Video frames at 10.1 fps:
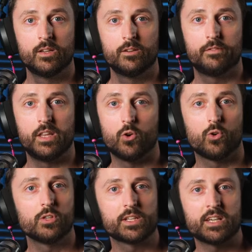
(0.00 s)
For the
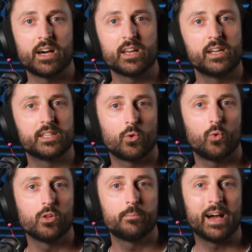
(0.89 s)
Aural Exciter, it's
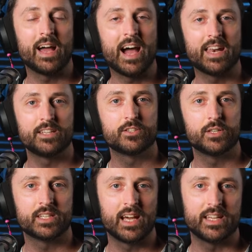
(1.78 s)
all about adding to
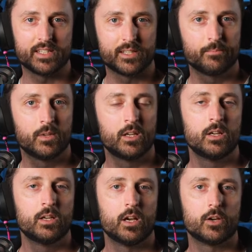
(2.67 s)
taste.
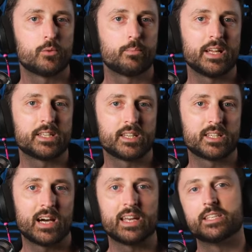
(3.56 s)
A good place to
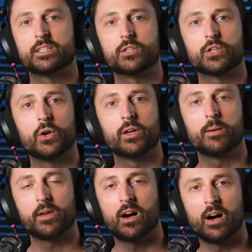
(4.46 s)
start is to turn
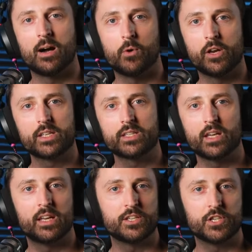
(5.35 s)
up the harmonics
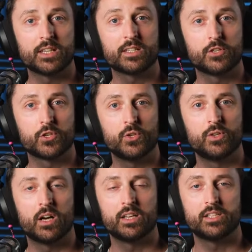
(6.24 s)
and adjust the
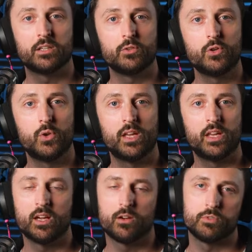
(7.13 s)
tune until you
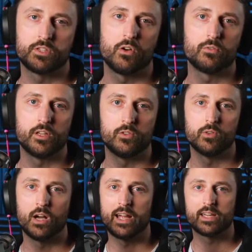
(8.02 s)
hear a result that you
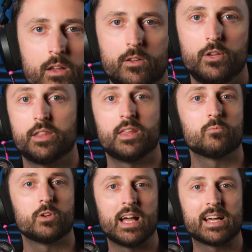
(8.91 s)
like. You can then
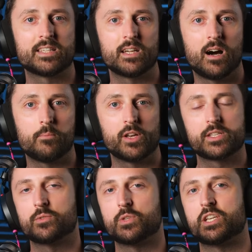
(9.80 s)
relax the
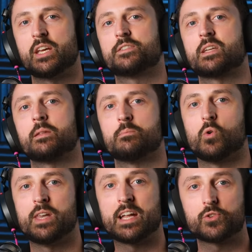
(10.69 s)
harmonics to achieve something more
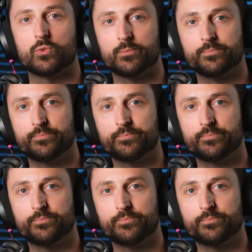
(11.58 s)
natural.